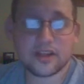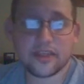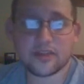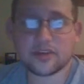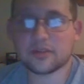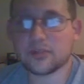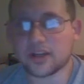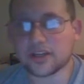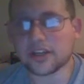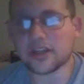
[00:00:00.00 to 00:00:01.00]
and then you can
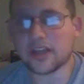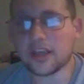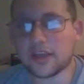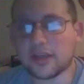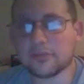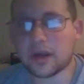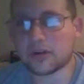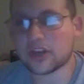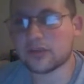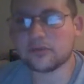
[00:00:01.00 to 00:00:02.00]
plug in a
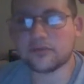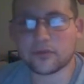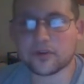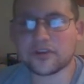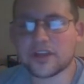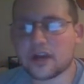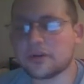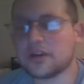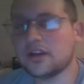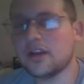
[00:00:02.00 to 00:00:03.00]
power cable for your
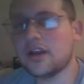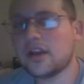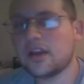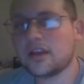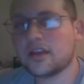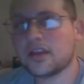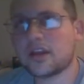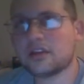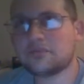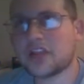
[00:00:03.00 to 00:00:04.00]
tower.
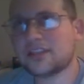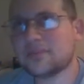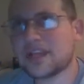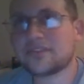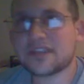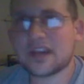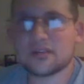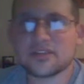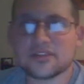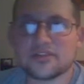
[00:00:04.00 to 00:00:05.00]
On the back of
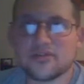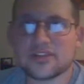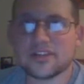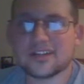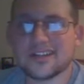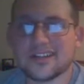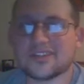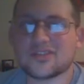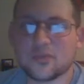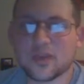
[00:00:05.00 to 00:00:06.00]
towers, there's usually a little
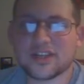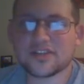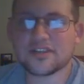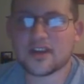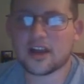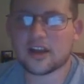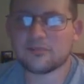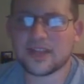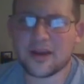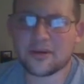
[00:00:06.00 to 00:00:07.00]
switch.
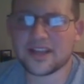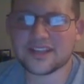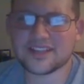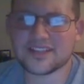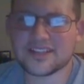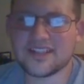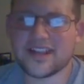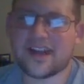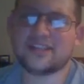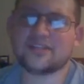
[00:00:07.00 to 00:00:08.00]
Nowadays, it's
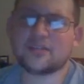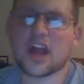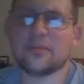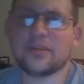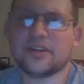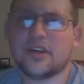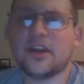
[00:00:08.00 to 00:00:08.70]
not so common,